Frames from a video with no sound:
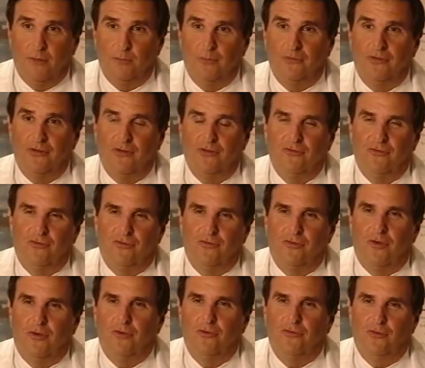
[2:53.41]
The procedure is a
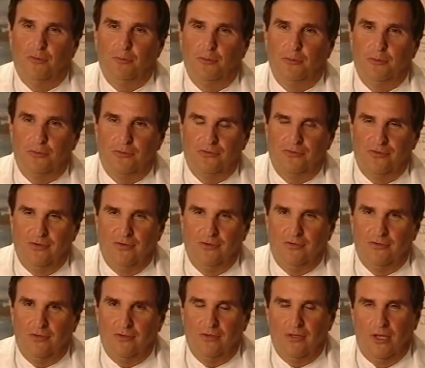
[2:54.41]
very simple
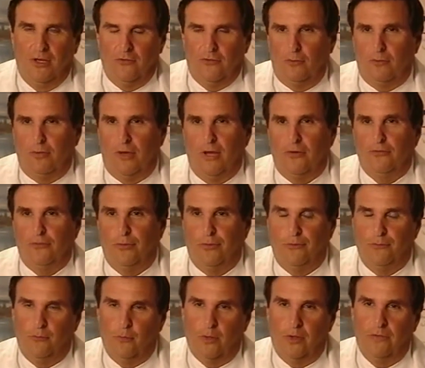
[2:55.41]
procedure. It takes
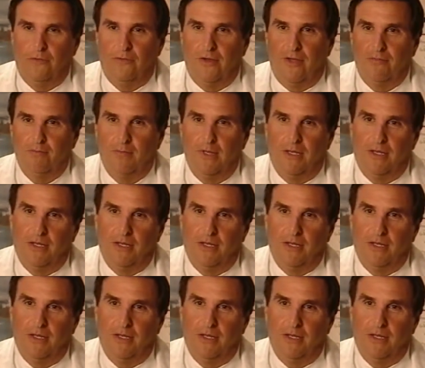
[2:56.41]
approximately 45